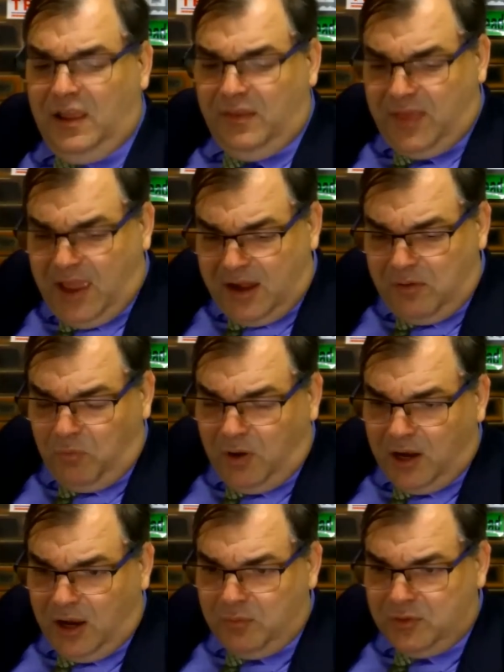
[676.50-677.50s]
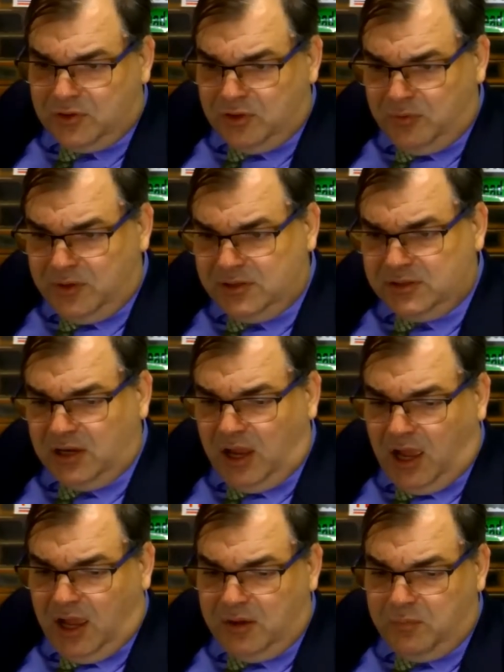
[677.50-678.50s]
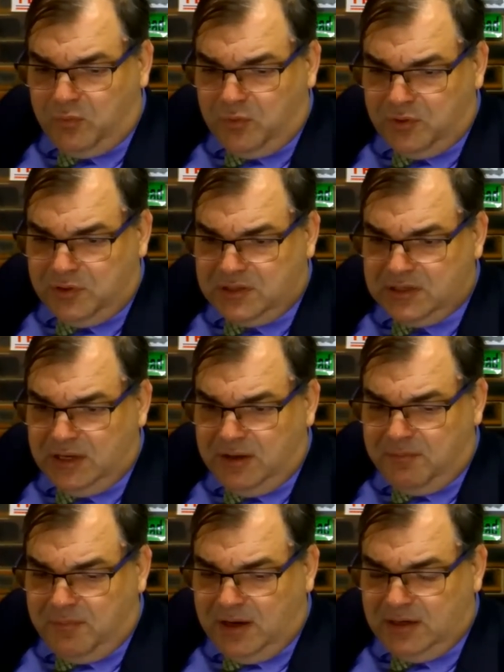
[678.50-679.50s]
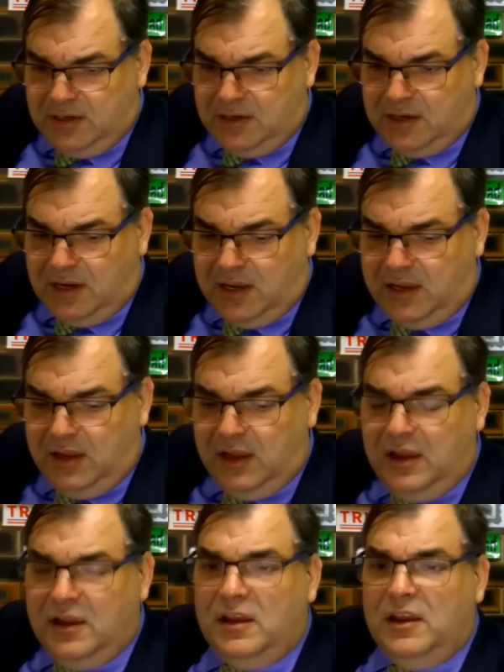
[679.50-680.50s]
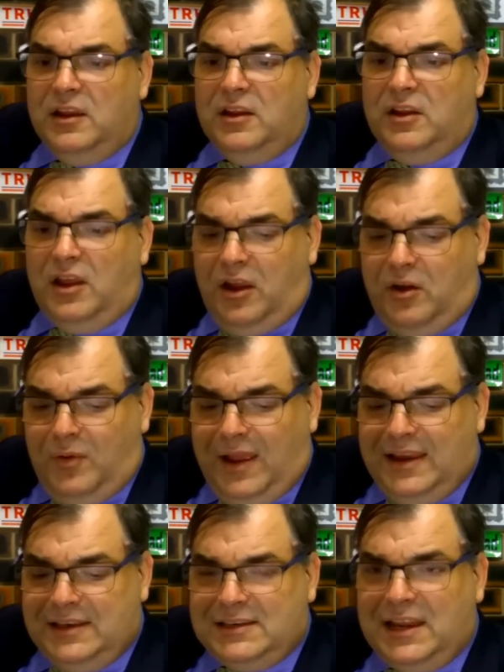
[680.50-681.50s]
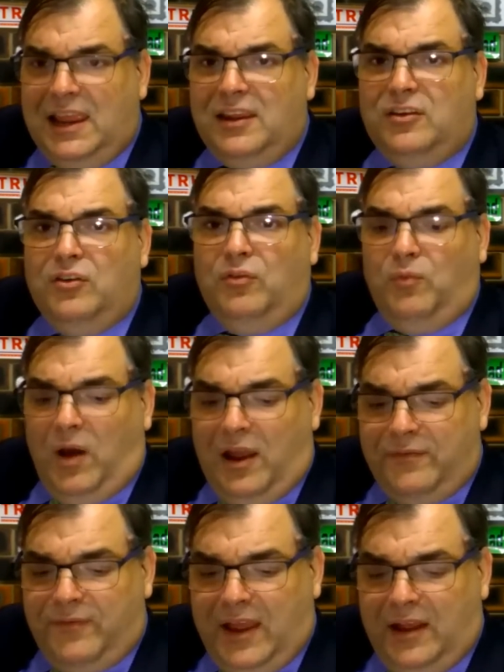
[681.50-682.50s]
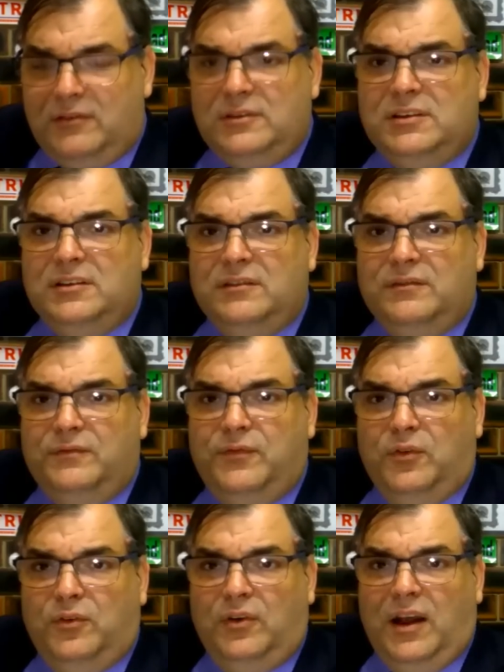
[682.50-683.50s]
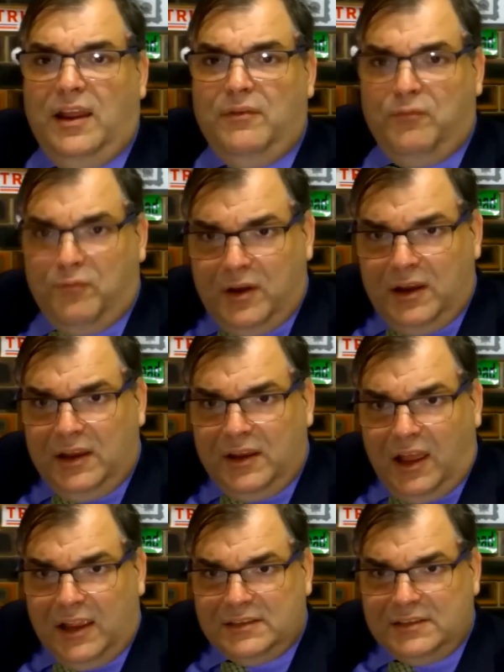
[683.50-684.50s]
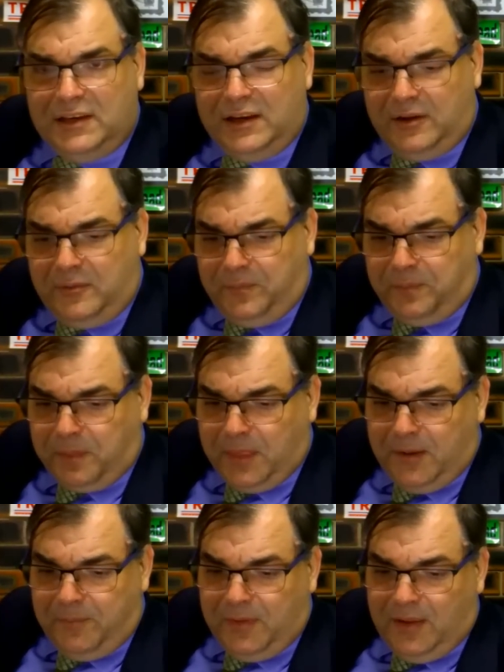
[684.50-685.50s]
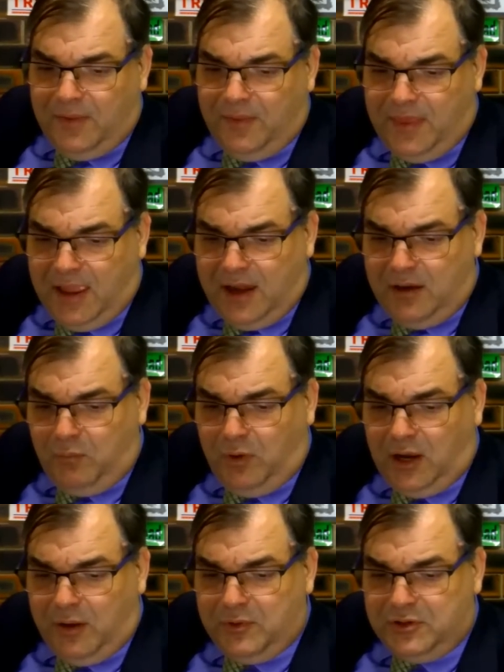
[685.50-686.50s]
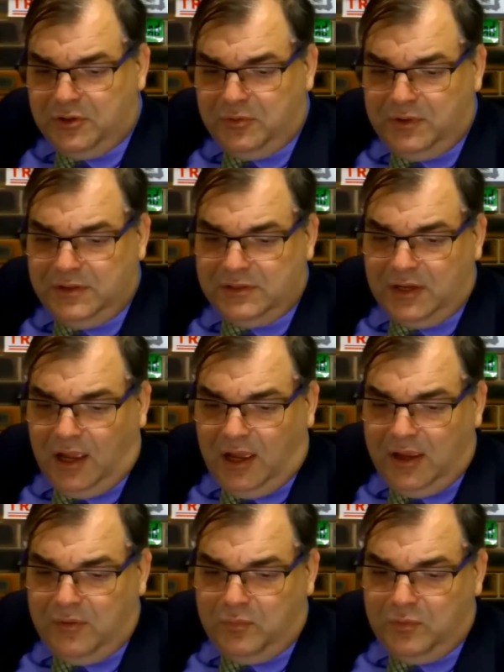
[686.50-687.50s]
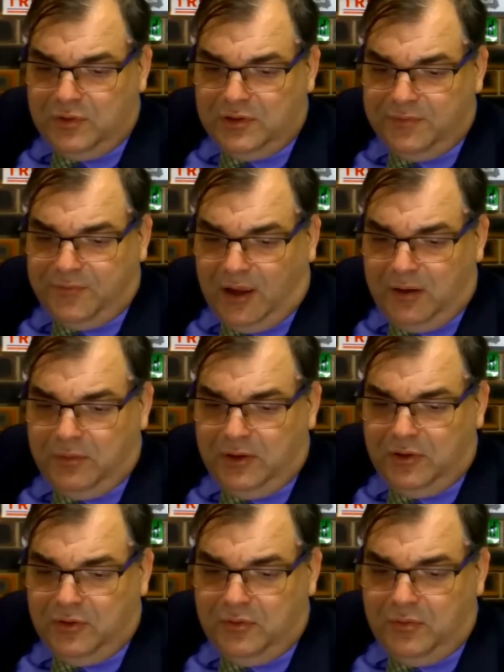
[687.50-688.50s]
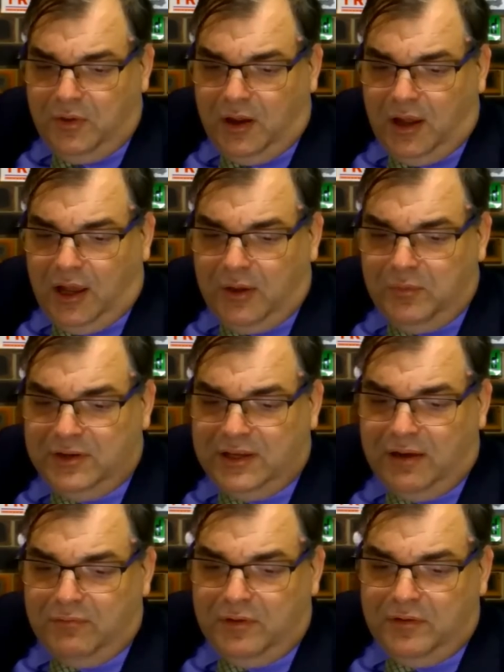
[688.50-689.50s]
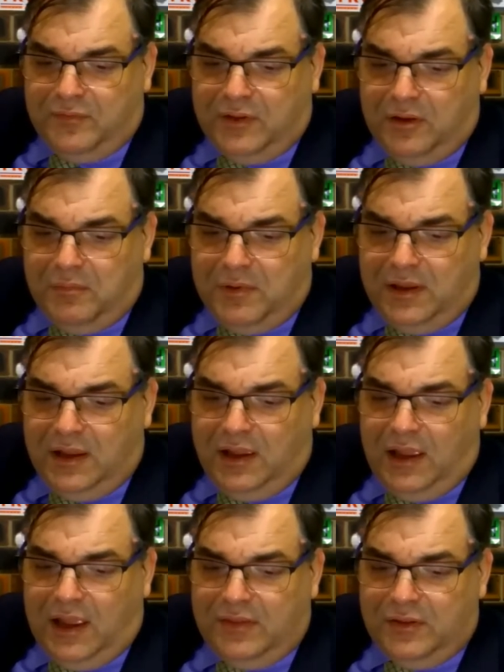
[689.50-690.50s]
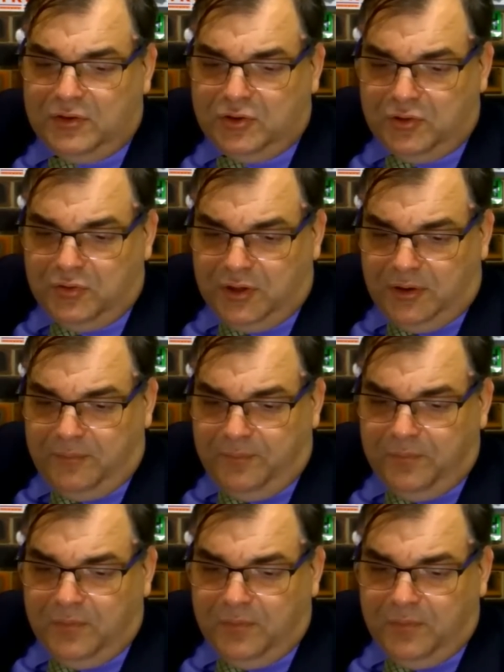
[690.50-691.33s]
Then what I would do is I would immediately go and take your wife out for a really nice dinner. Then what I would do is I would, if I were you, I would get rid of the Omega and the Tudor.